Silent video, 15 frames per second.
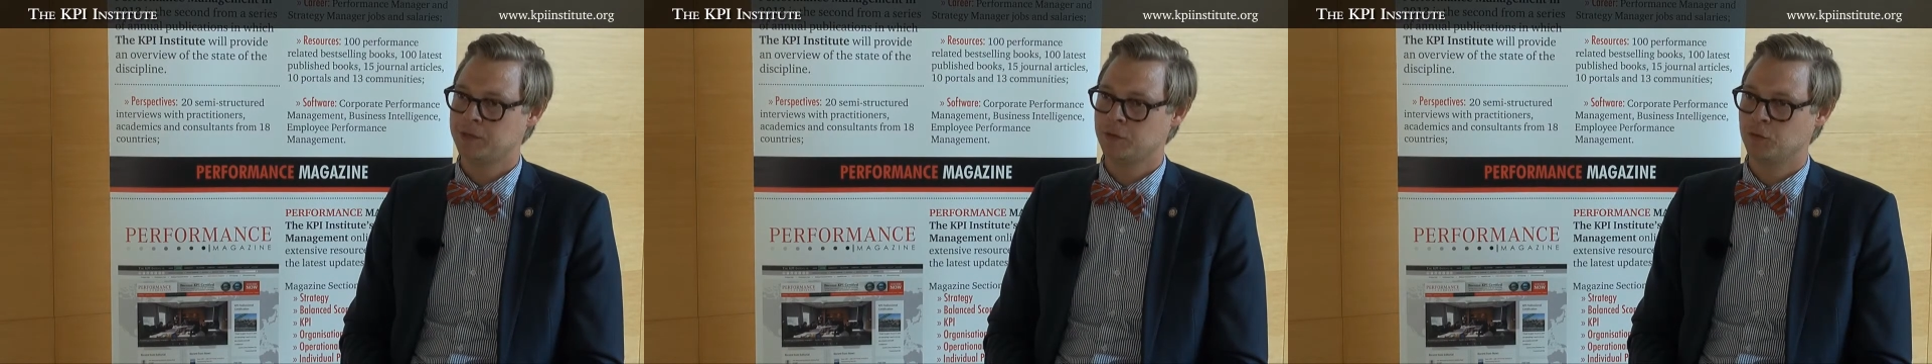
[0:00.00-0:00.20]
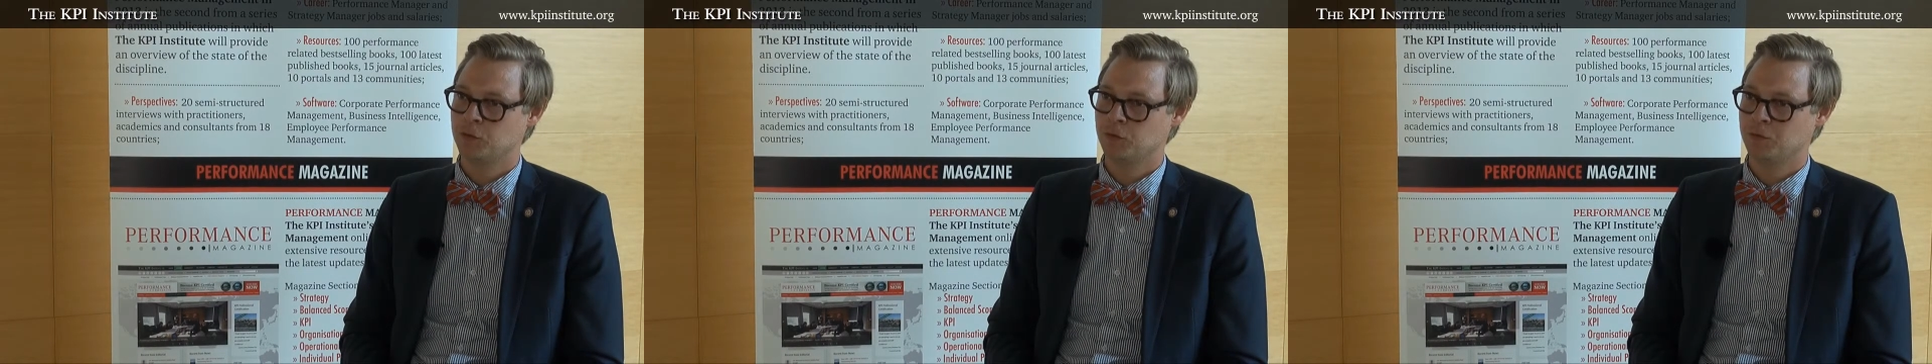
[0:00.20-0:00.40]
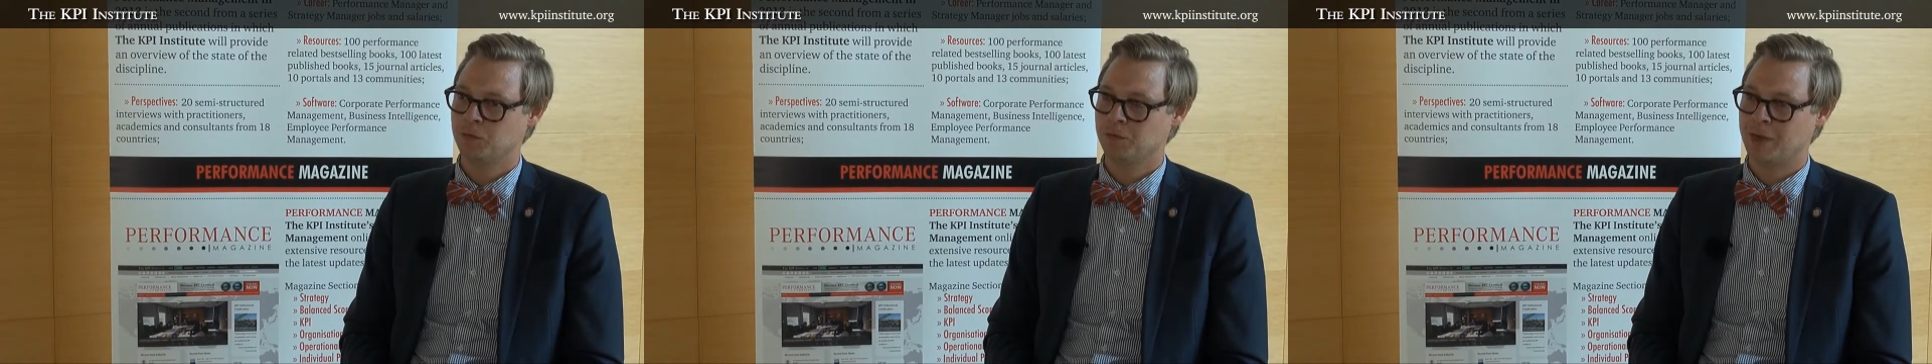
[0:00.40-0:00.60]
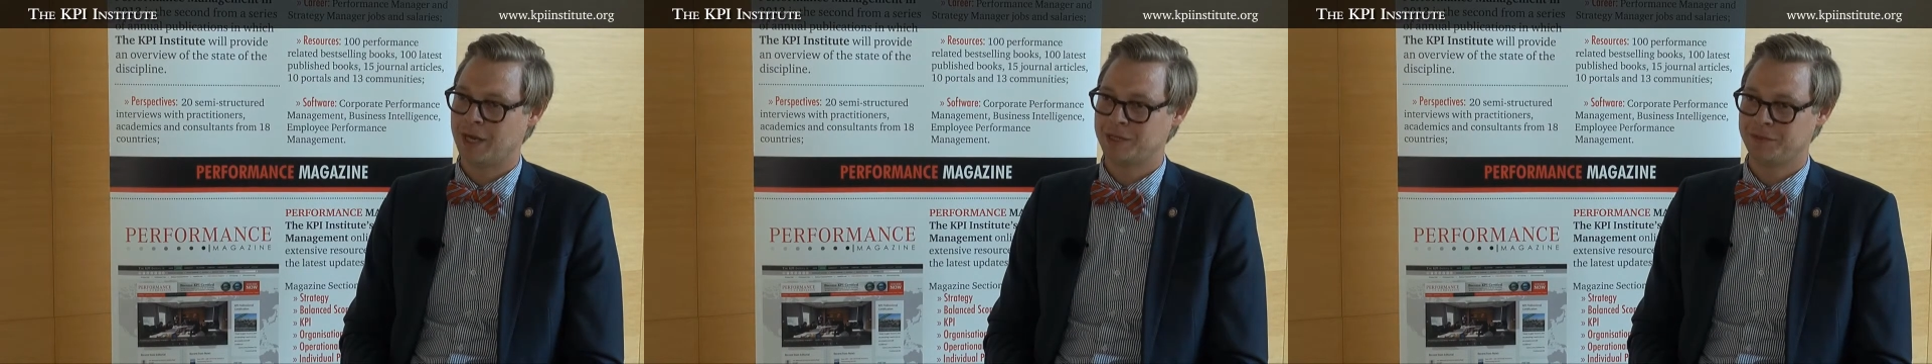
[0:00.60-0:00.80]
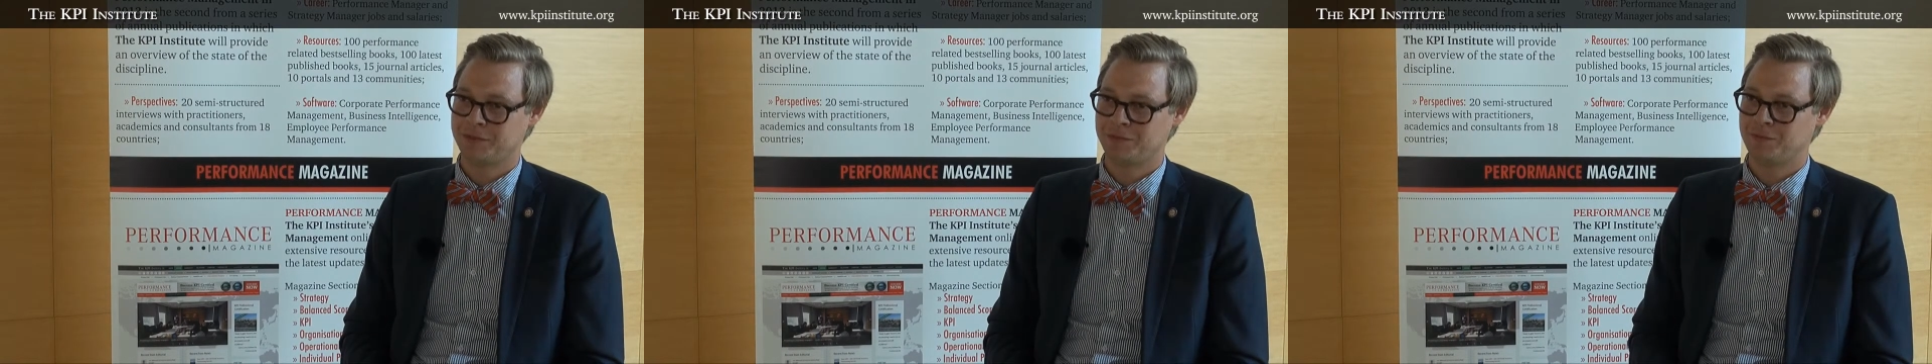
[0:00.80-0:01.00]
to
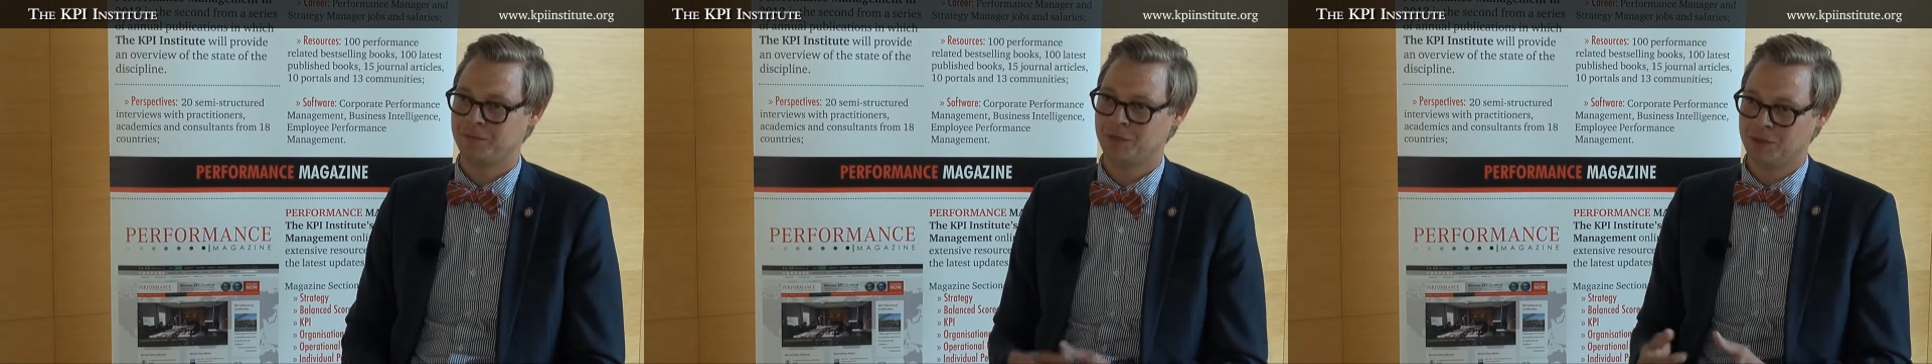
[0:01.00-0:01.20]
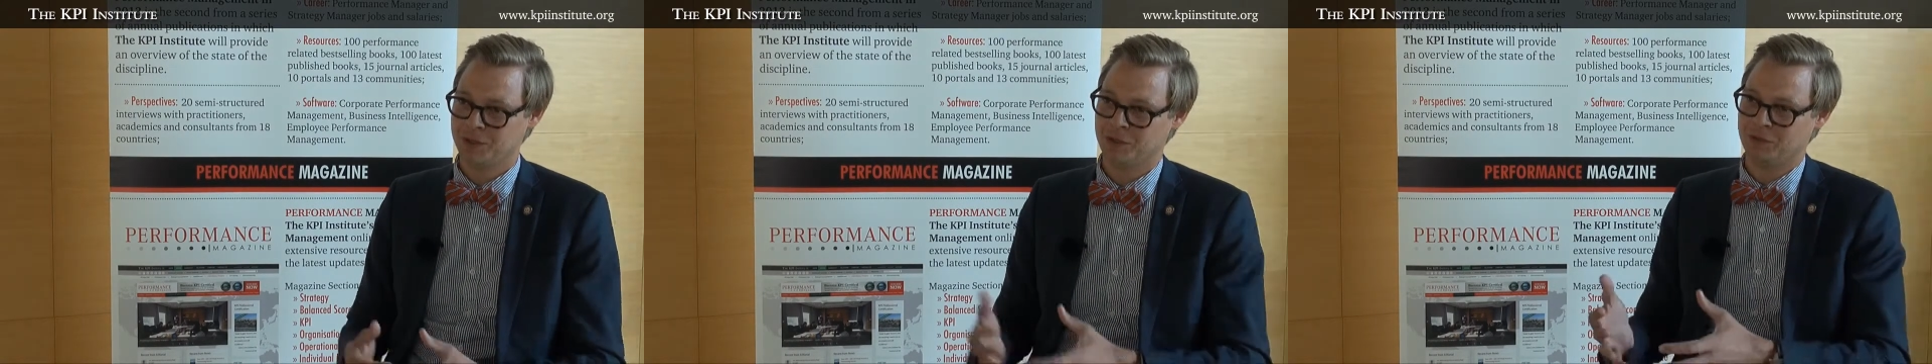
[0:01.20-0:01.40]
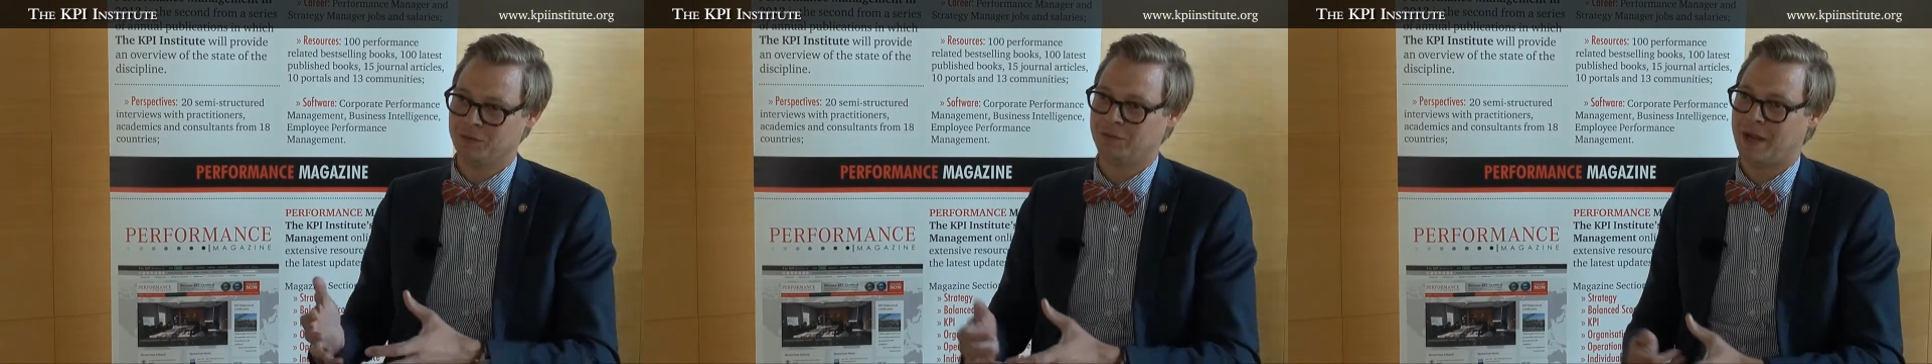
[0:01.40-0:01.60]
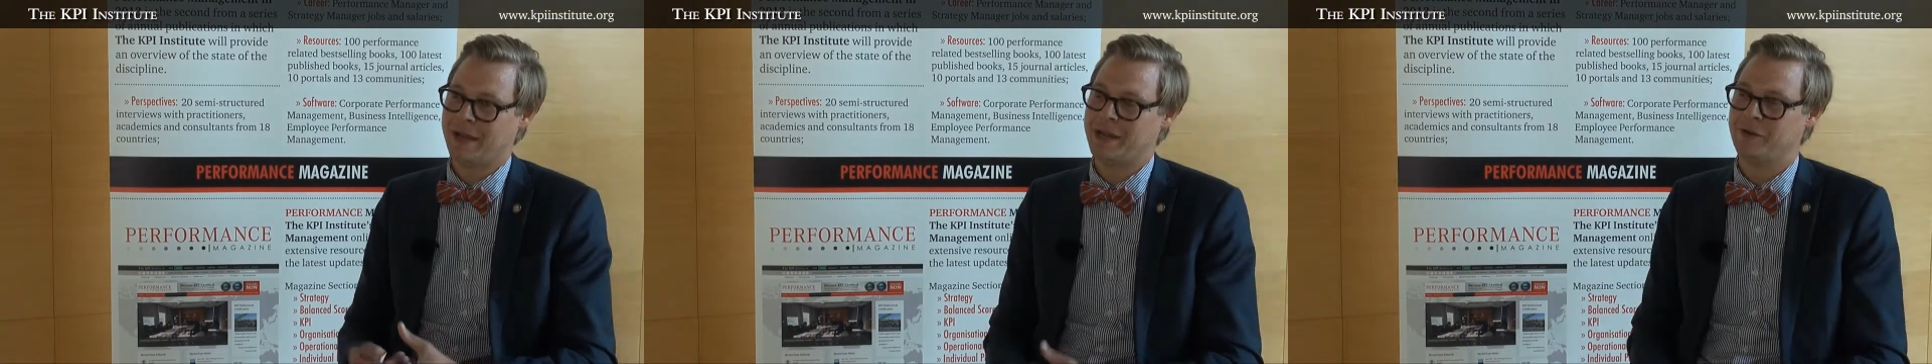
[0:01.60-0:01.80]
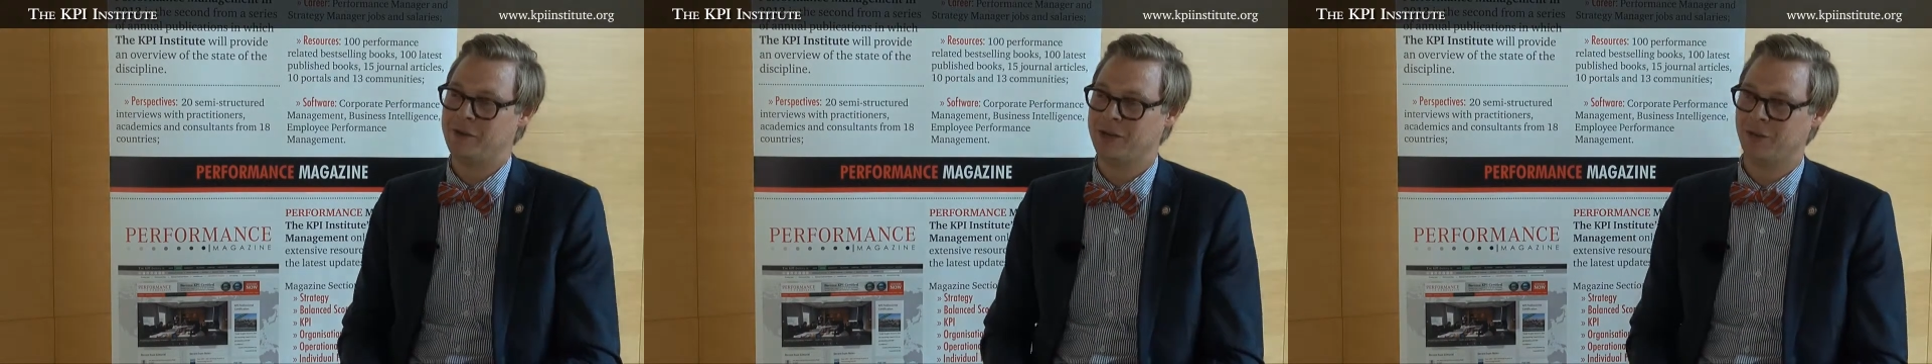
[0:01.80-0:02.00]
my
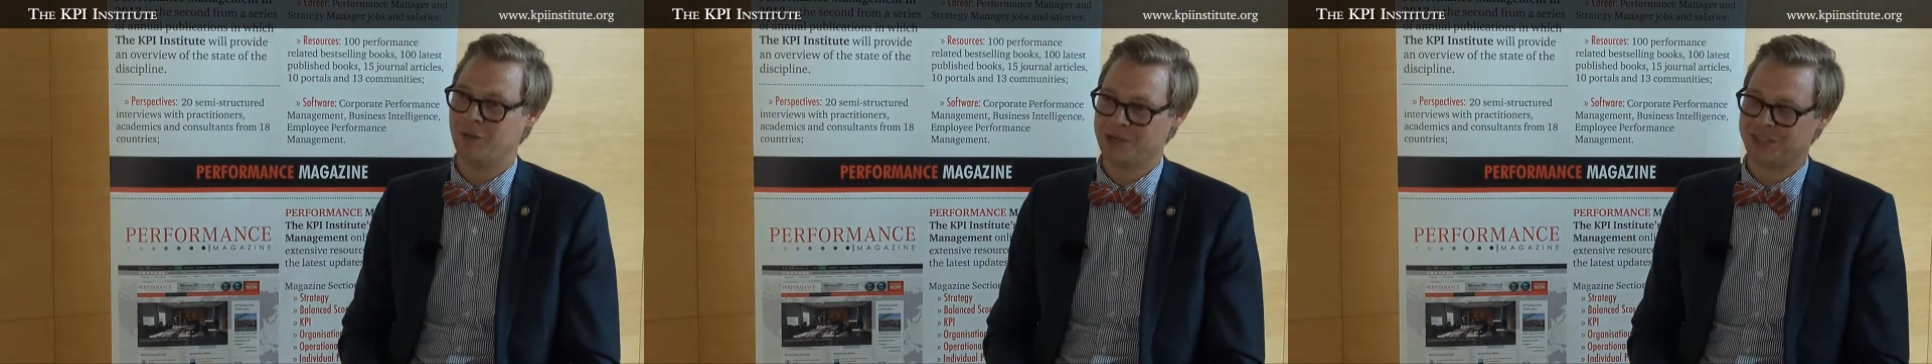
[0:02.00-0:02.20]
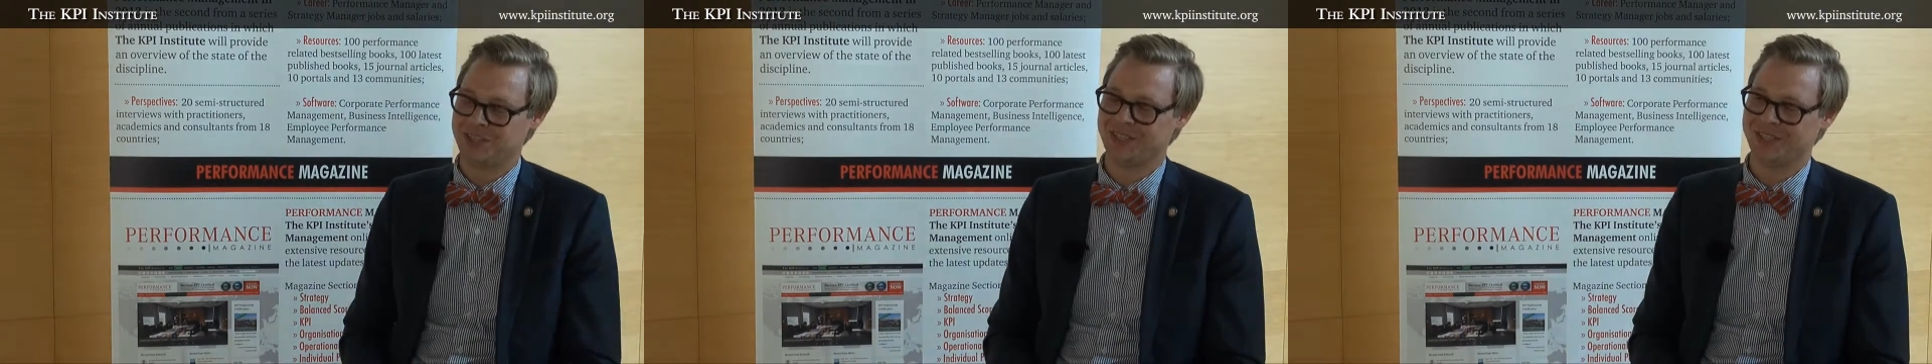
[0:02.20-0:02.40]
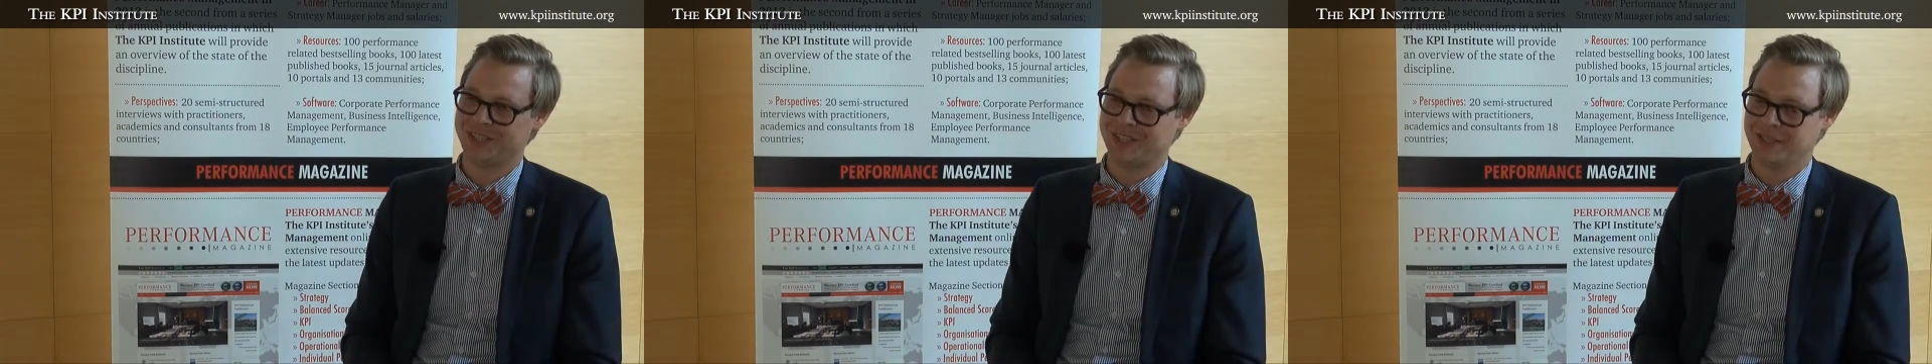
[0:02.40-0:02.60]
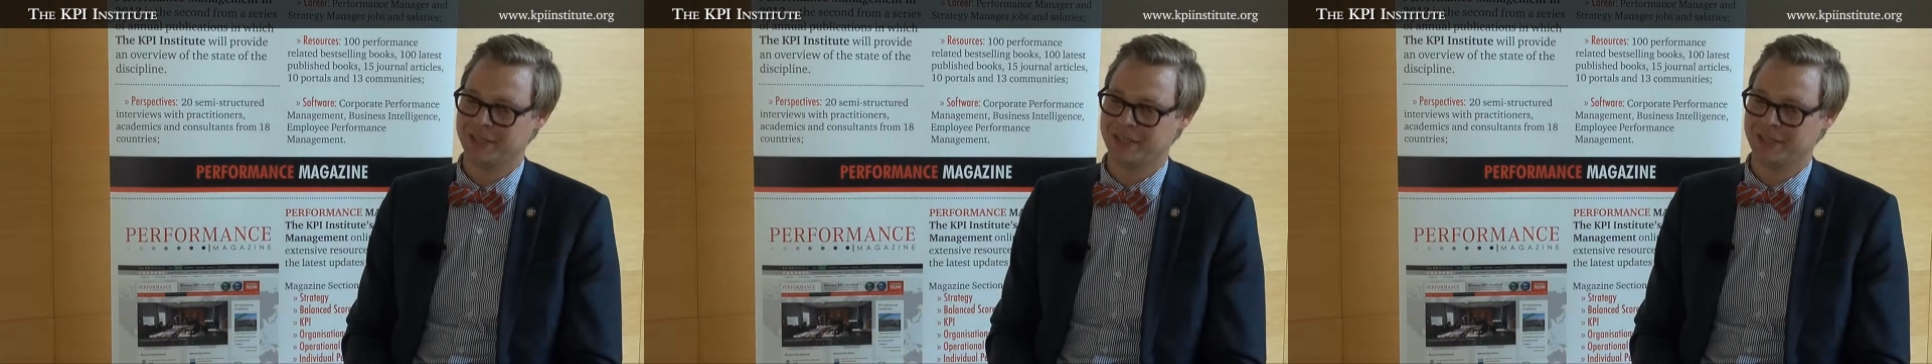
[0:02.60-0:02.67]
area, which is